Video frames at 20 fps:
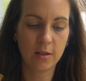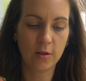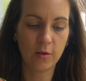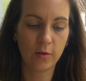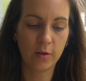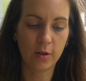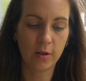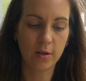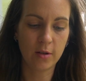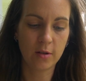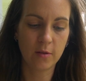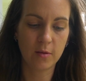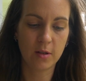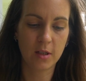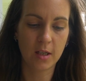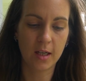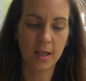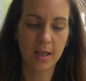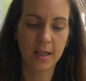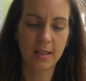noodles,
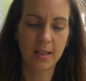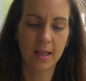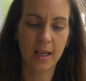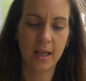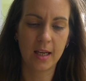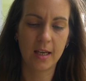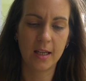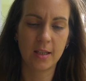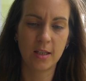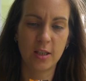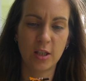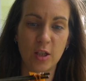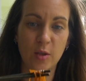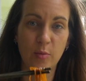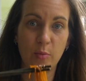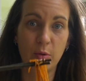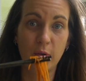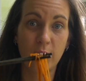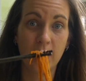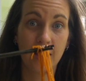which are nice and
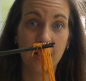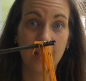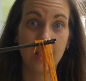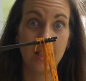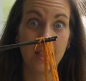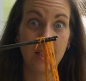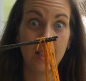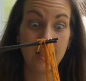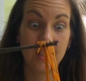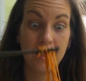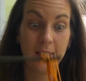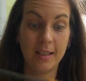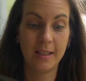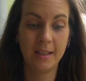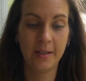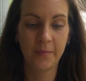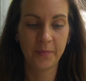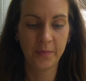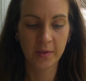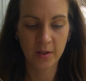
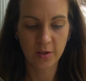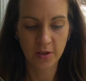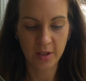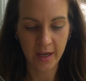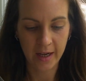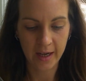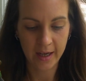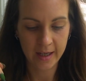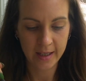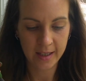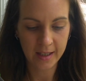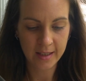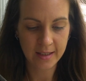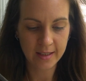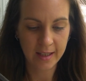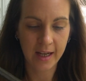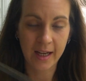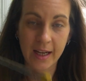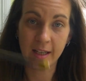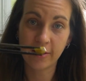springy. So yeah, I like
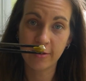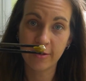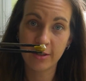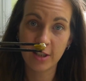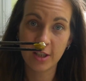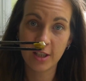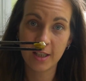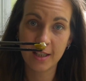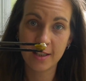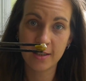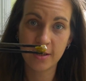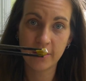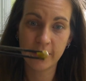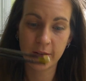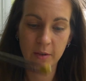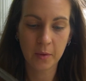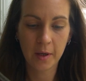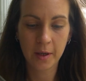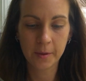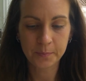to add green chili to it
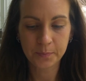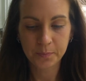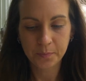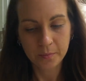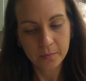as well,